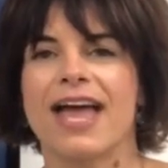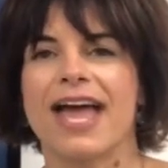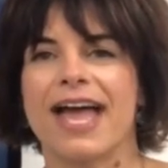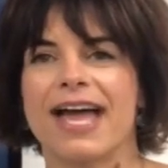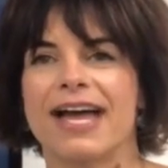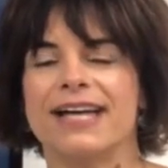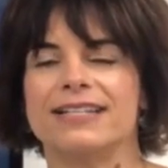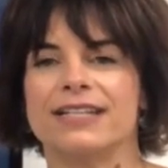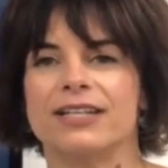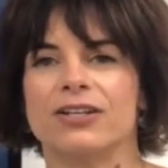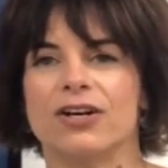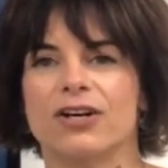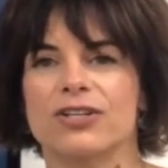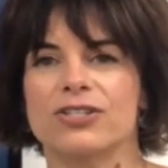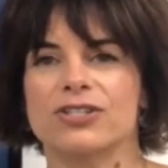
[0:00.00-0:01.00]
And it
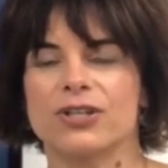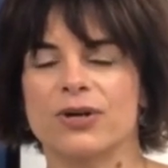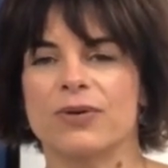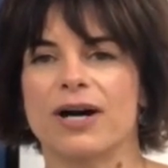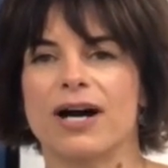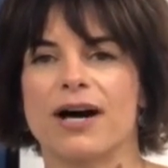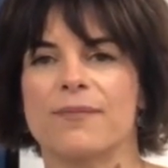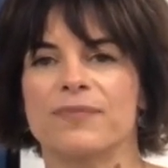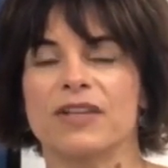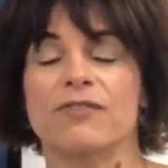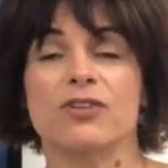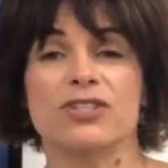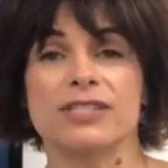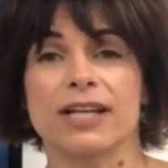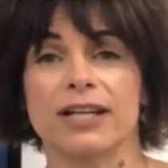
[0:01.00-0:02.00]
also, if
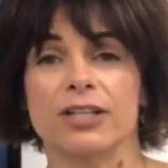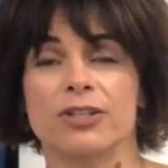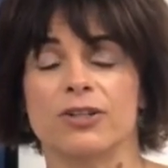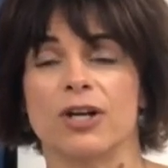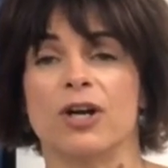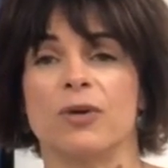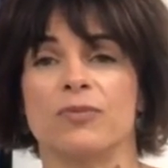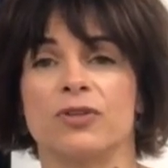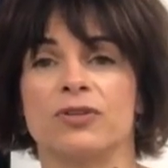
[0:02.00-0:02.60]
you're selling your home,